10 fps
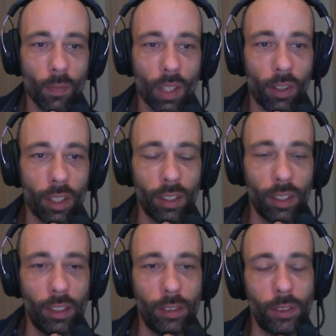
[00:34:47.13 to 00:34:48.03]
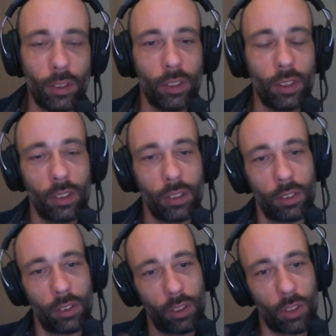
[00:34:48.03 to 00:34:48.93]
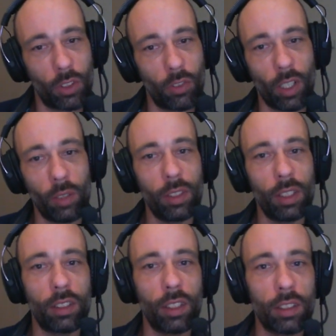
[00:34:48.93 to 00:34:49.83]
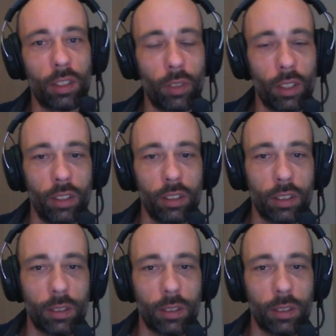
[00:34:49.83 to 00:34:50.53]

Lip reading: I think the surrounding things is very good.